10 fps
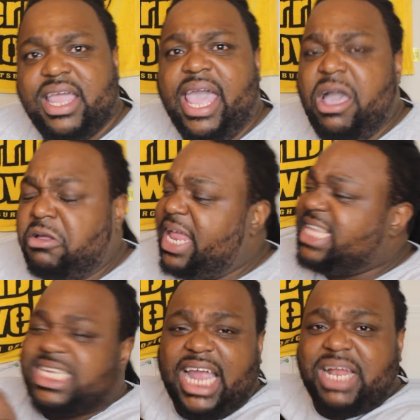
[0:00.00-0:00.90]
He was on
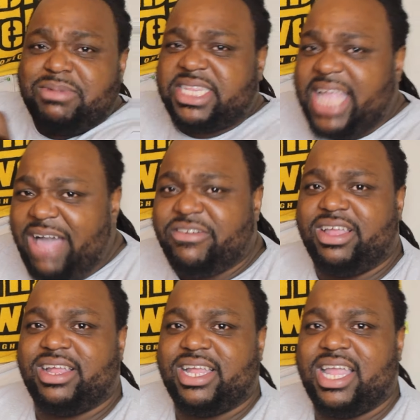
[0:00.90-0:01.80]
that jet number
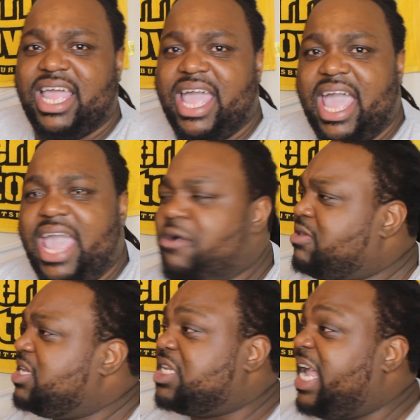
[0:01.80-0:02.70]
7. And he
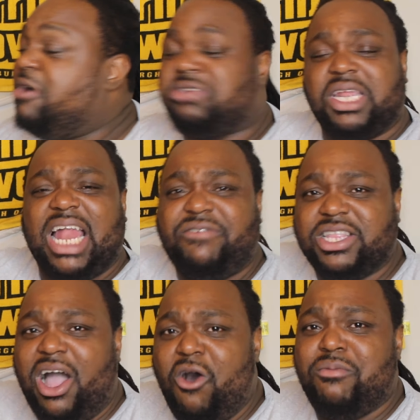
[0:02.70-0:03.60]
was delivering for
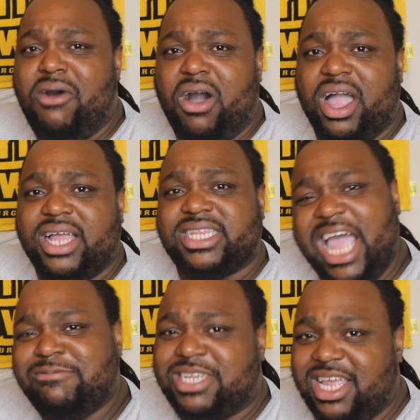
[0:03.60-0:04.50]
his homeboy
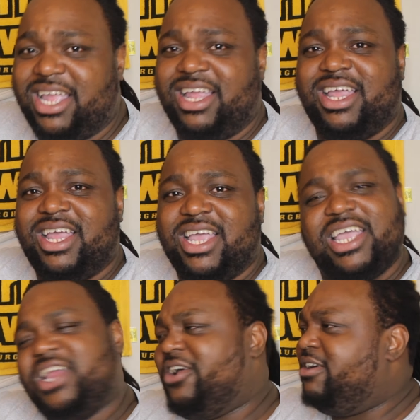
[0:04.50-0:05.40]
type shit.
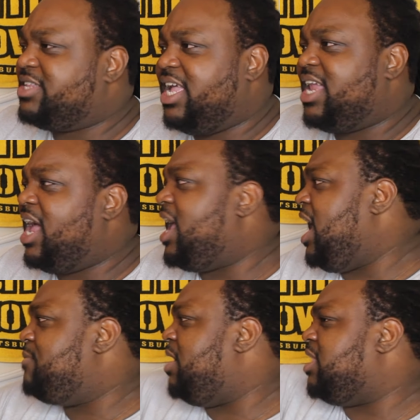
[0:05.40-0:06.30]
You know what I'm saying? Like,
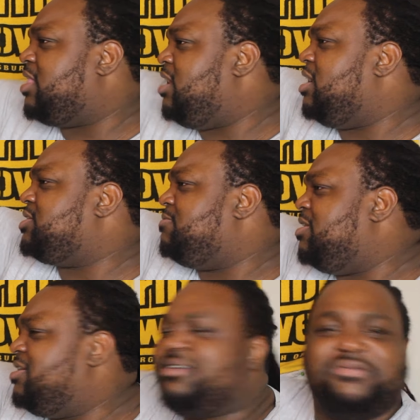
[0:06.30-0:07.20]
hey man, get that nigga some
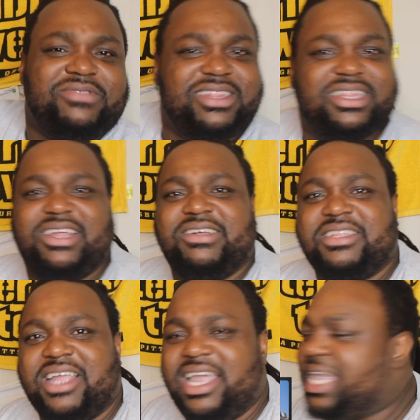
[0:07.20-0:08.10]
home. You know what I'm
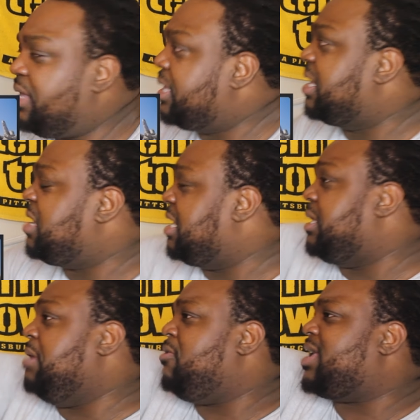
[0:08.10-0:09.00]
saying?
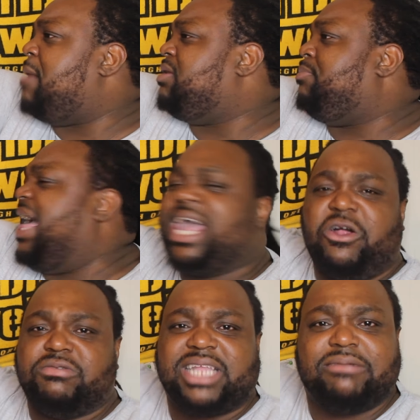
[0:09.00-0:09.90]
Give him a couple of blankets
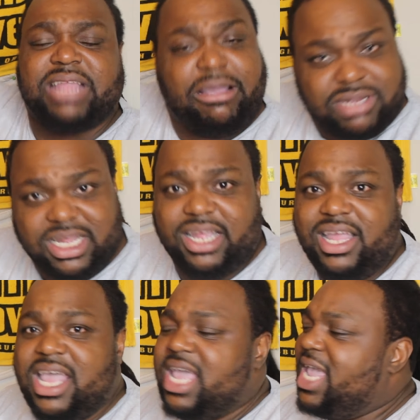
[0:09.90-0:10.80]
on type
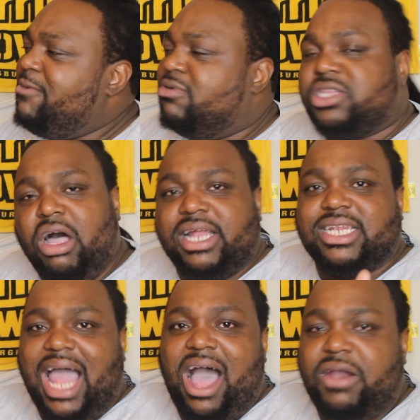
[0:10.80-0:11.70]
shit. He was talking
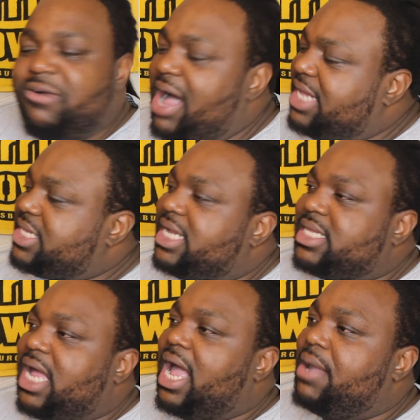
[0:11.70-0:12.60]
down. That's why I
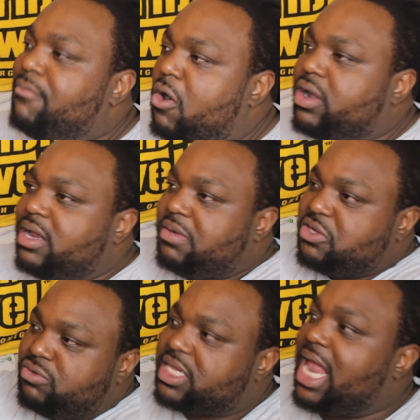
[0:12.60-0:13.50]
said, all right, Morgan, I'm
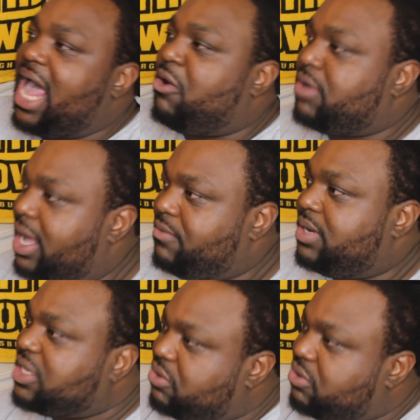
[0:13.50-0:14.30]
let you slide on now.